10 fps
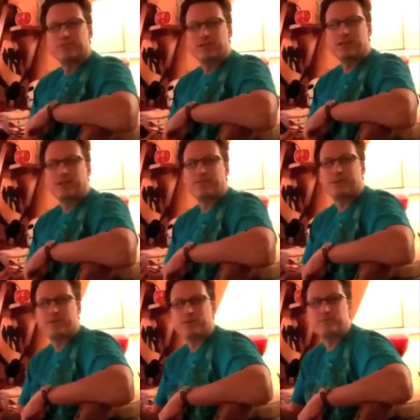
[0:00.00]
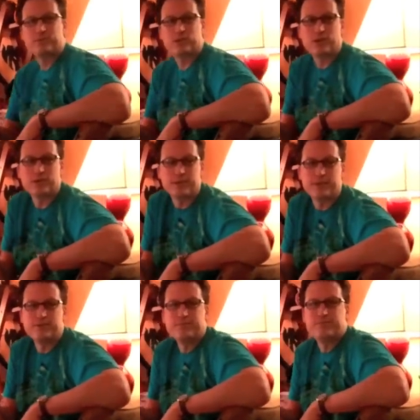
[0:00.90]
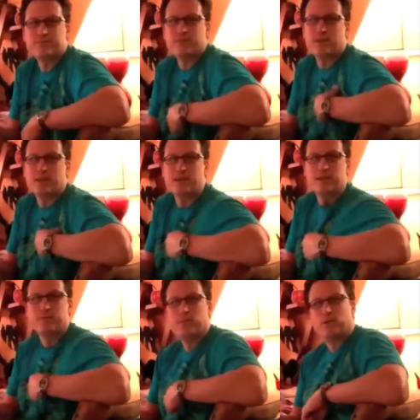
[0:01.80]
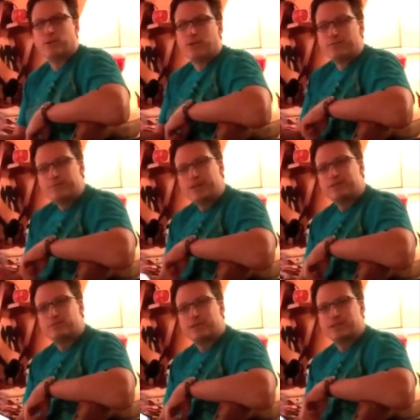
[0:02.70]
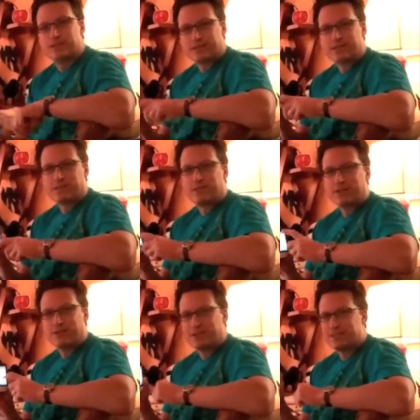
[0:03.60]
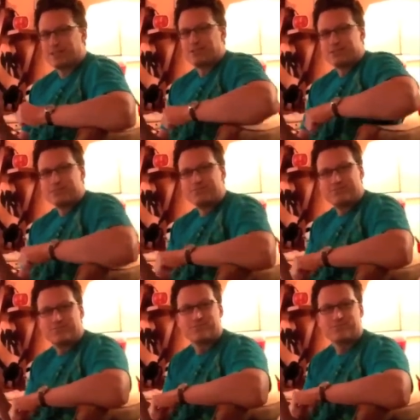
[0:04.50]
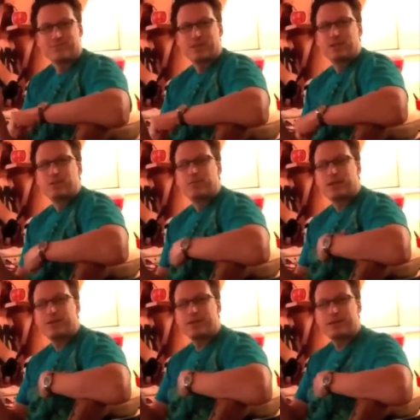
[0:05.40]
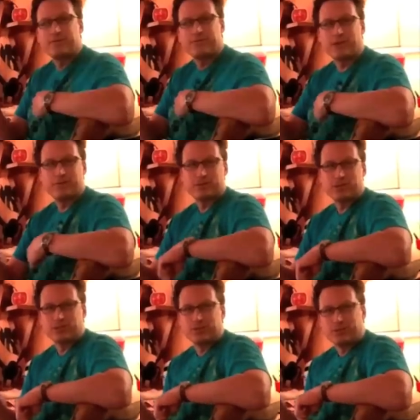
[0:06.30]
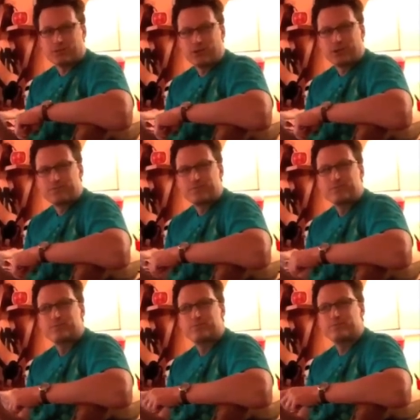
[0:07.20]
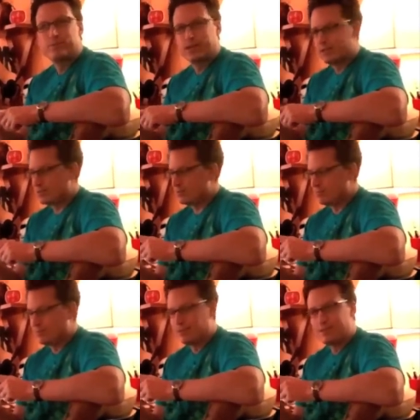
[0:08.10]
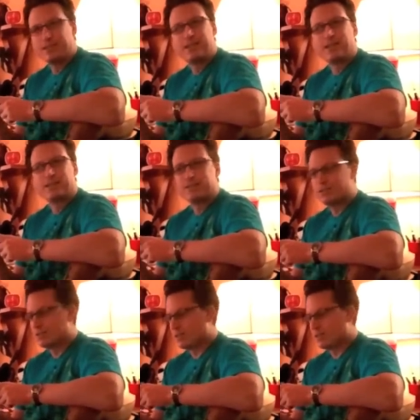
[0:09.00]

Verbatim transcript: a lot of people talk about mobile as being little glowing rectangles. But I think that frames the argument wrong, because little isn't the